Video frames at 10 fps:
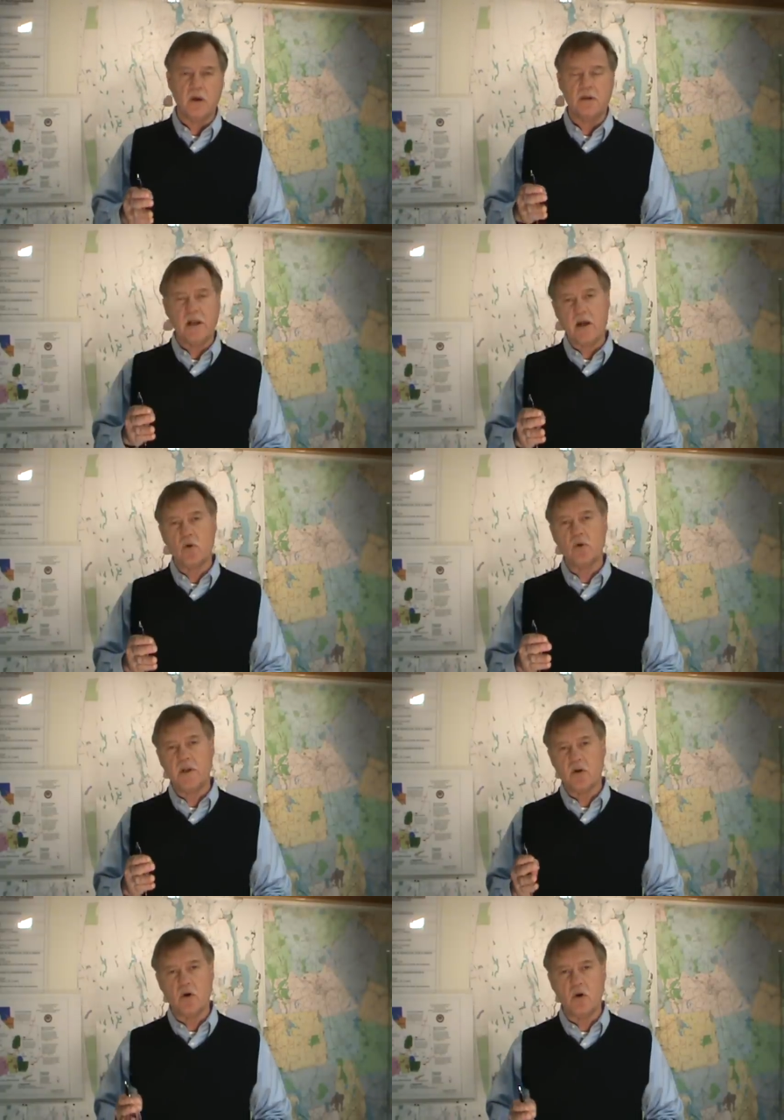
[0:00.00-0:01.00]
not
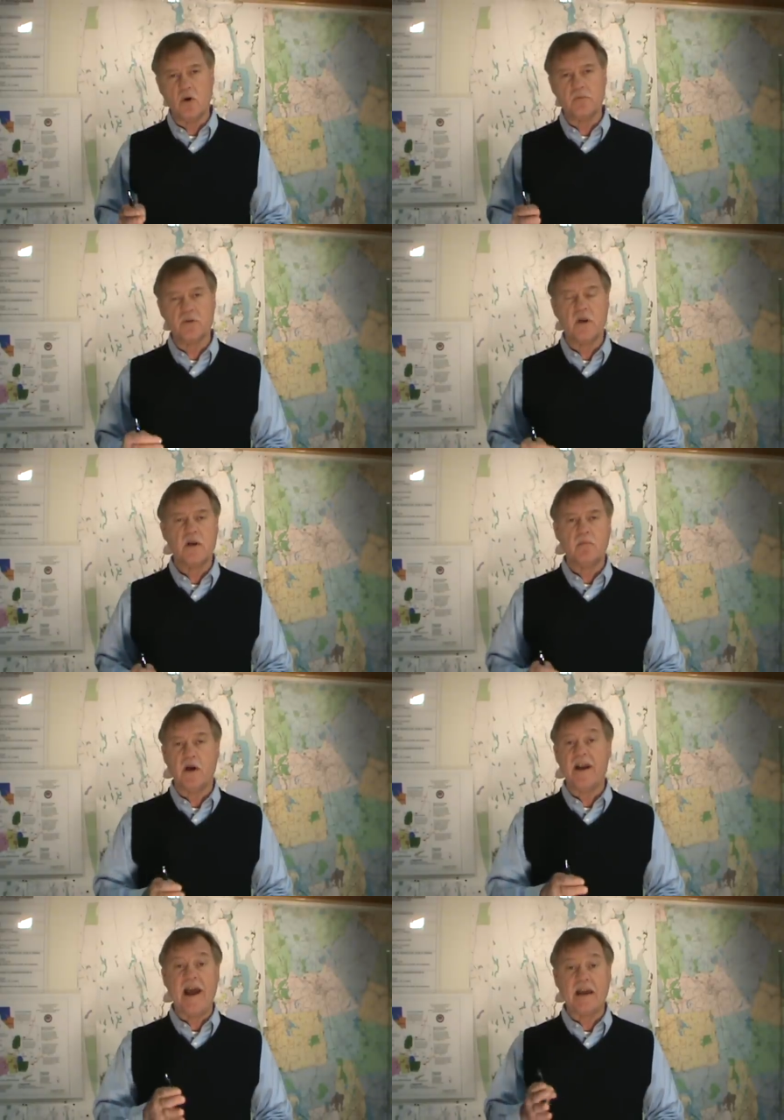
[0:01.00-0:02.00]
only your homes,
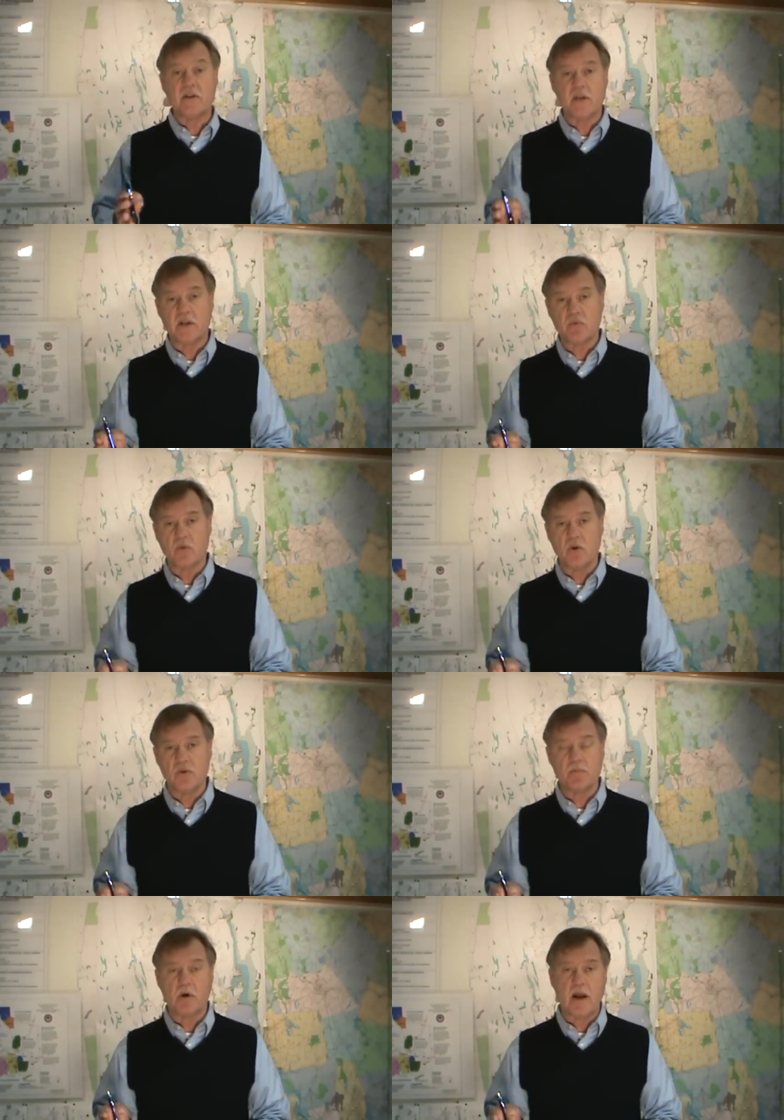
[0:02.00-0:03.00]
but access
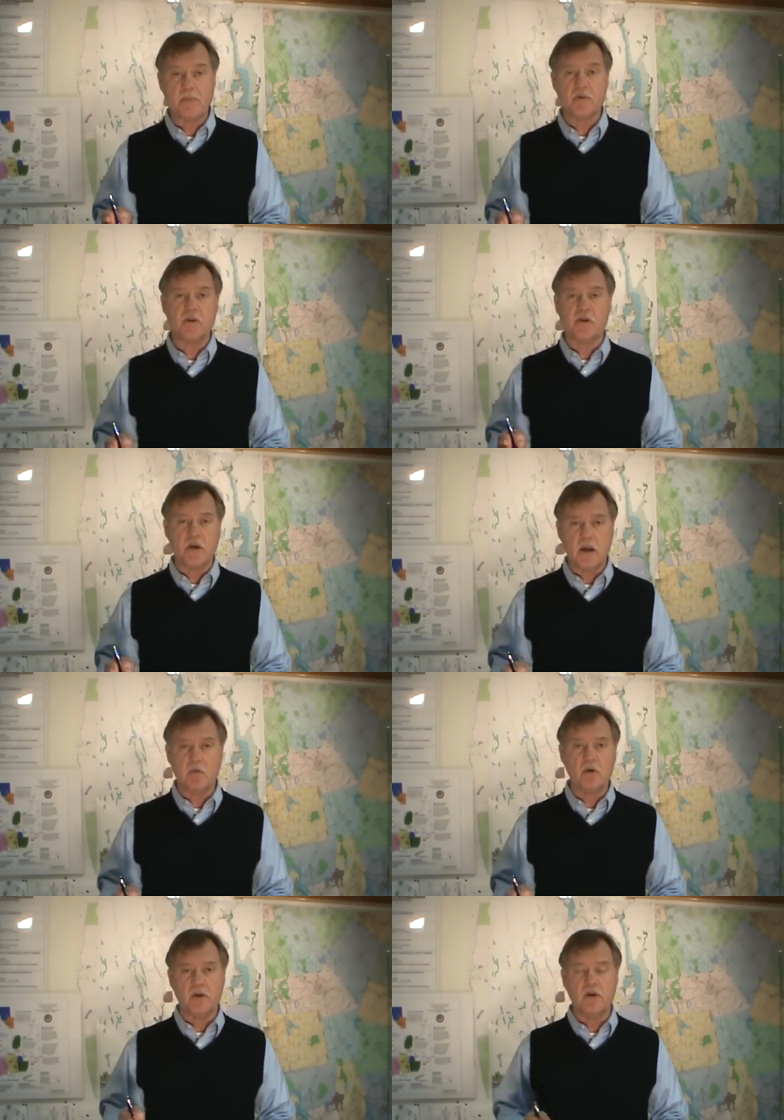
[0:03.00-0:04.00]
roads perhaps to your
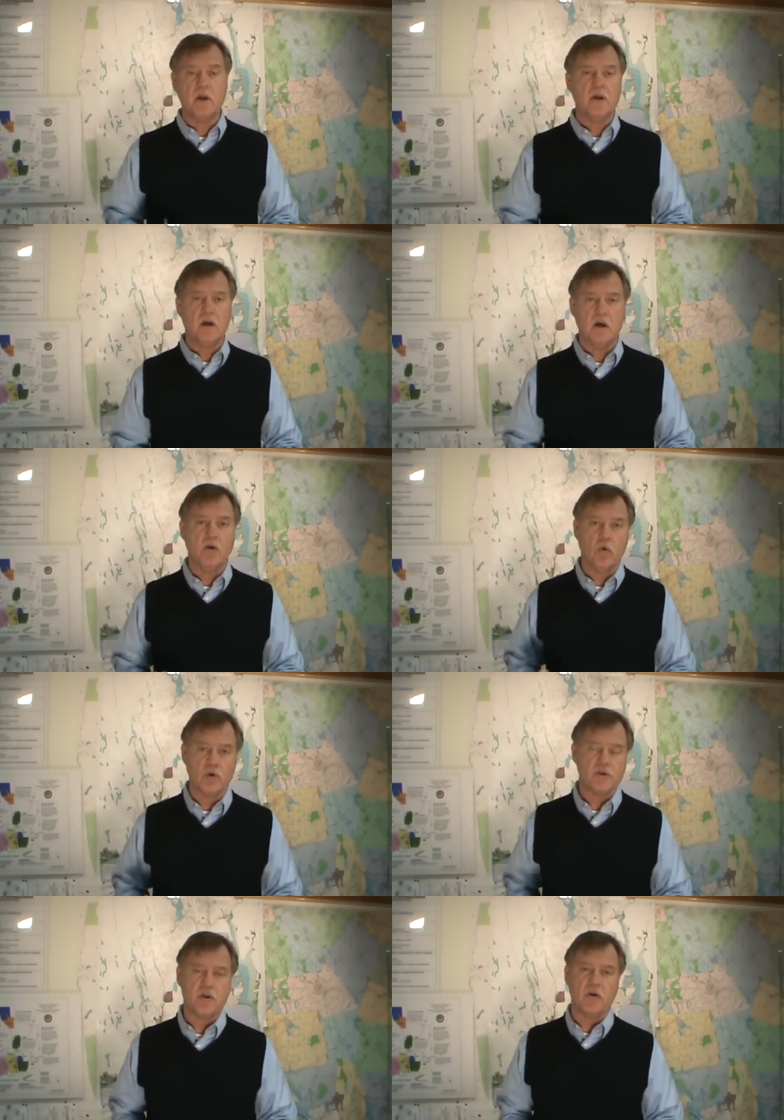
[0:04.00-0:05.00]
neighborhood
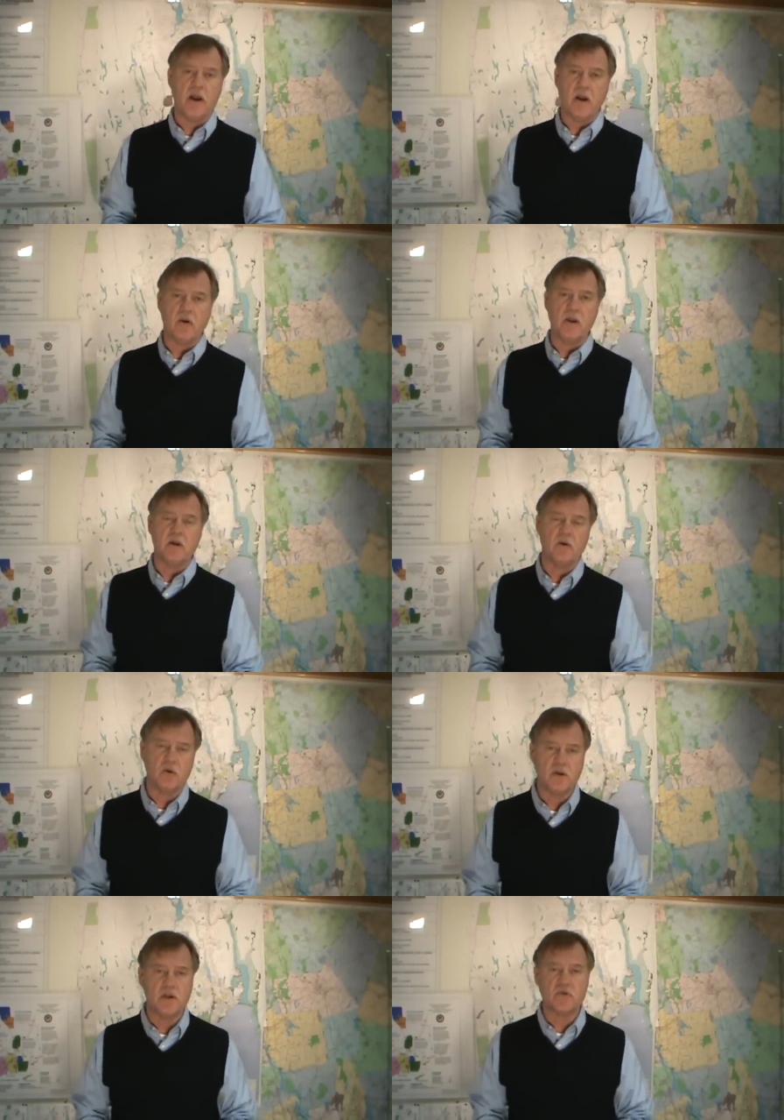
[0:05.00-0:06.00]
or to your area
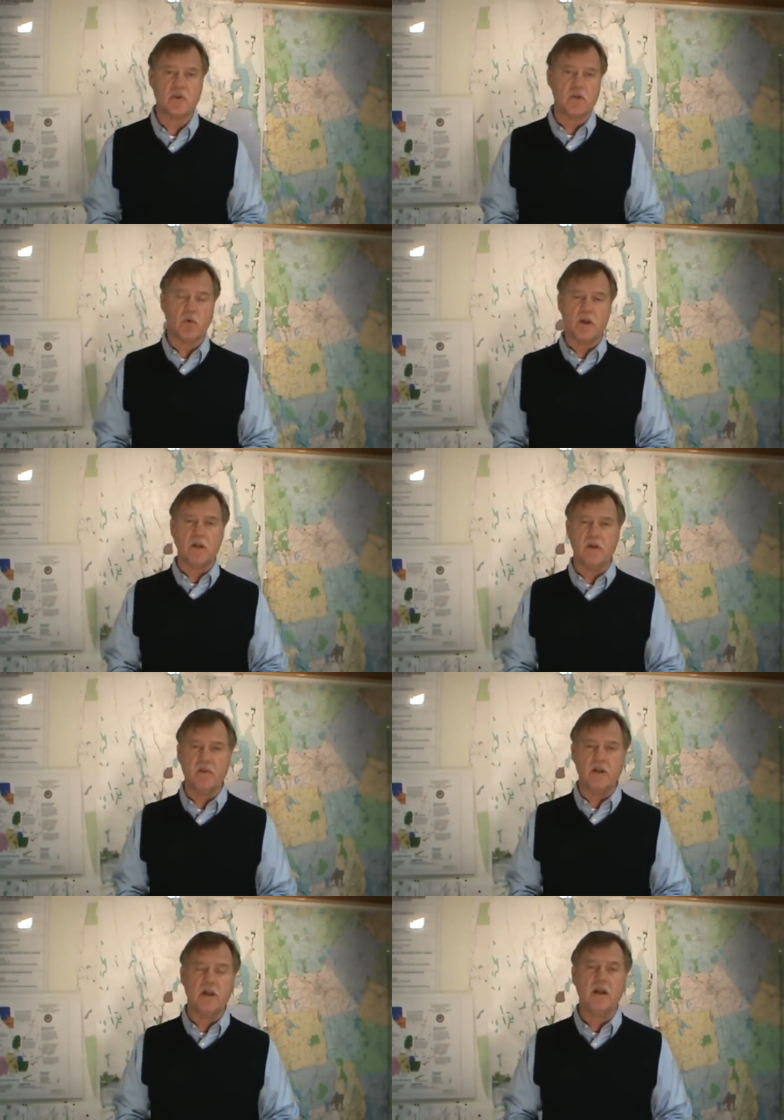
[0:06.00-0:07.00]
or district where you live
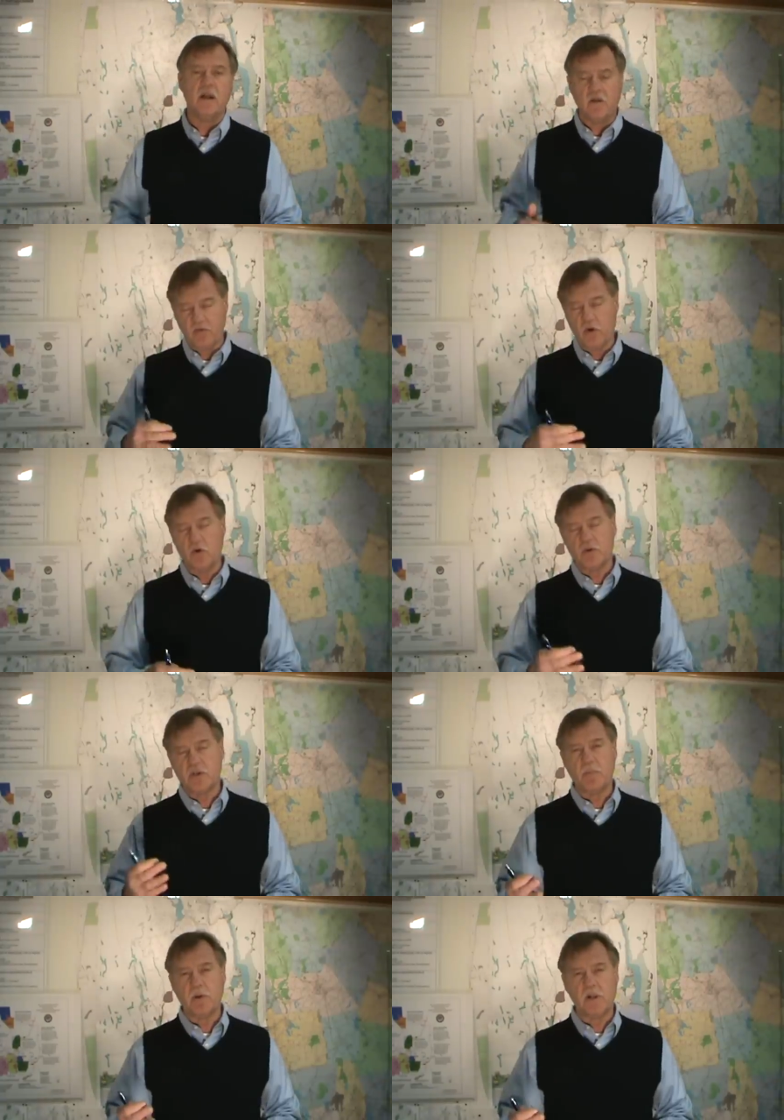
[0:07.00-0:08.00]
in, if those
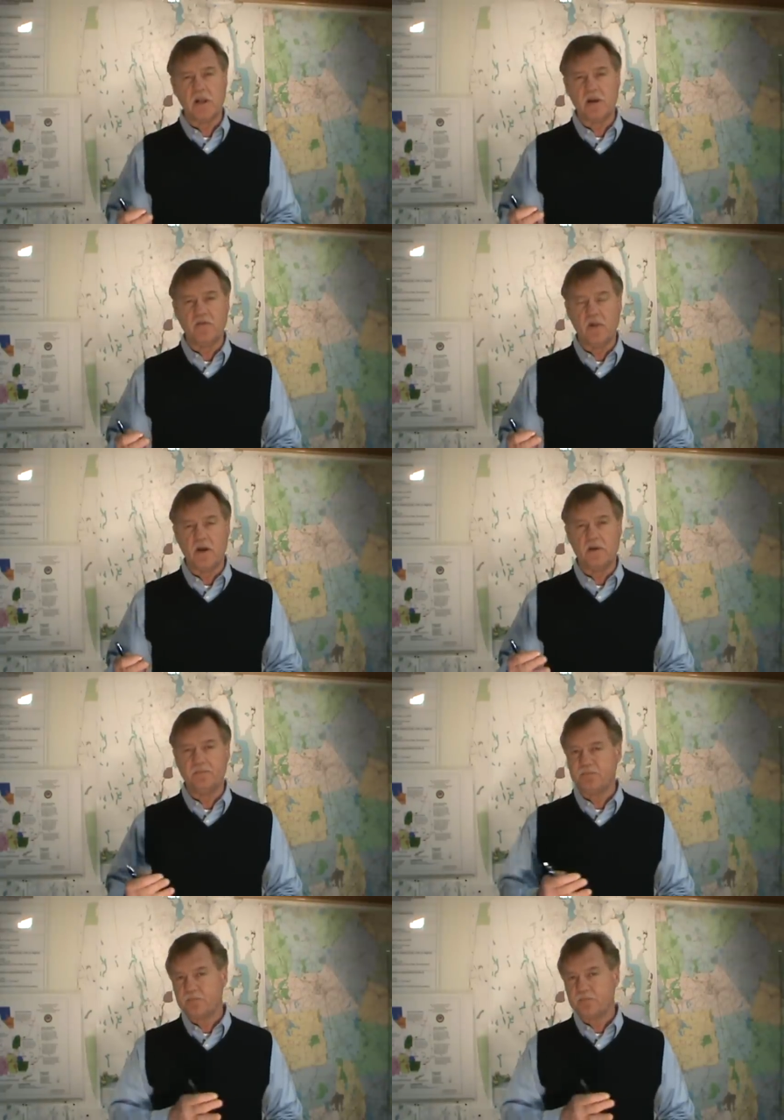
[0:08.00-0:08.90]
typically get flooded,